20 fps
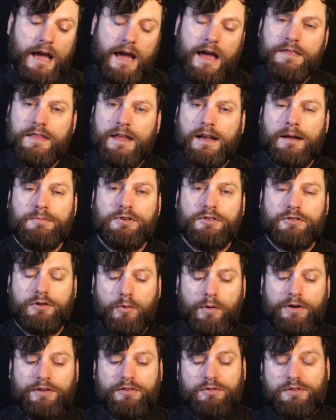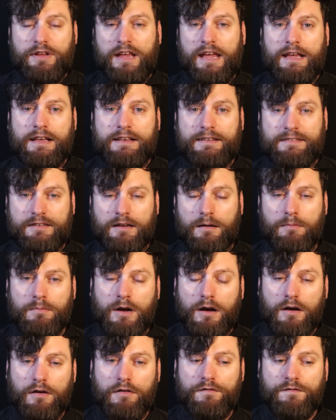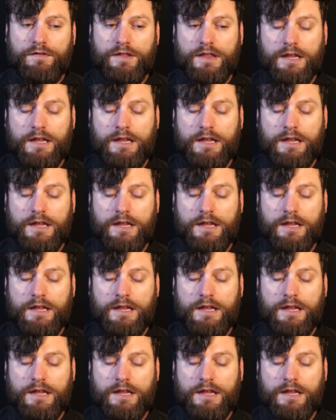And then I'm just going to take some of